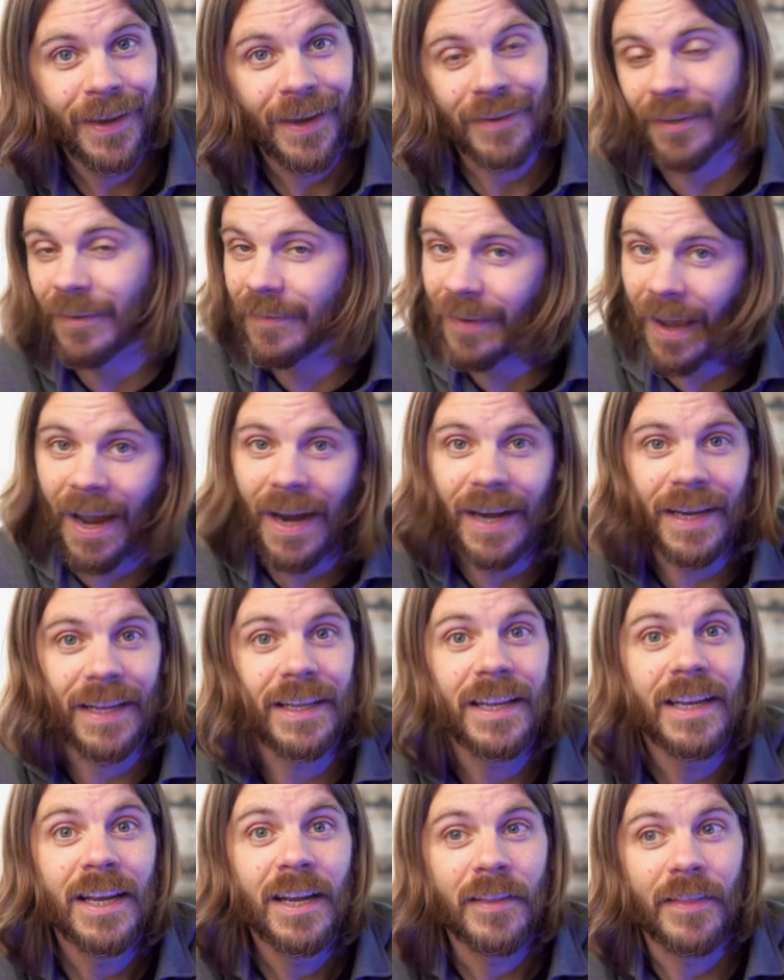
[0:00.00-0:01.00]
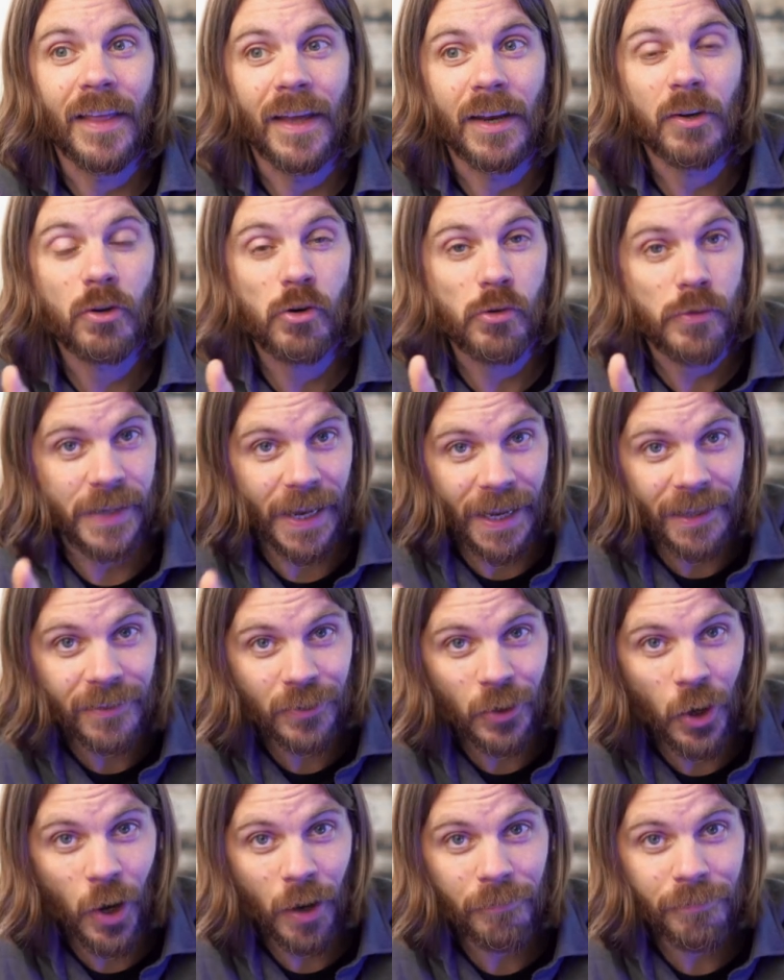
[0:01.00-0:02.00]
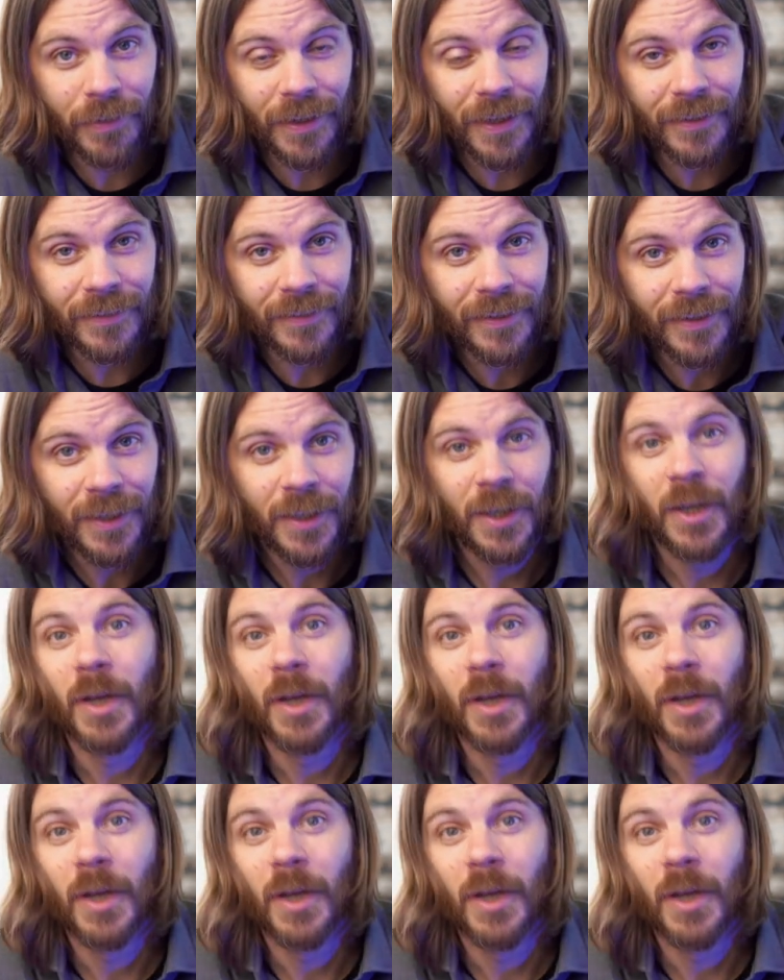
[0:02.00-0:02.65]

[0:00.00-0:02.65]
A society that creates conflict